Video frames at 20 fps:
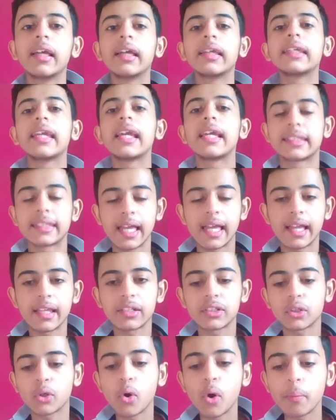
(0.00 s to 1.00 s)
Yes,
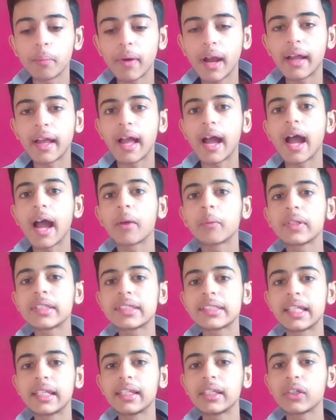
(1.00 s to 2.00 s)
and I was
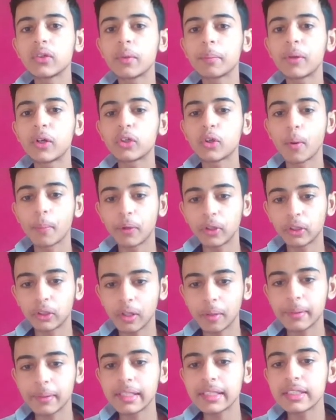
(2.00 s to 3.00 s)
telling you about
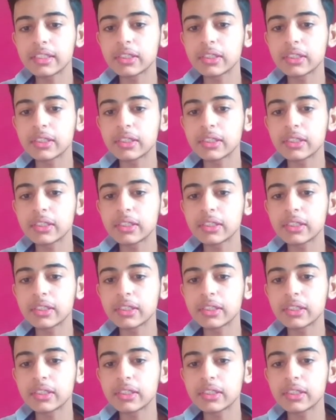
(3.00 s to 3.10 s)
hemoglobin.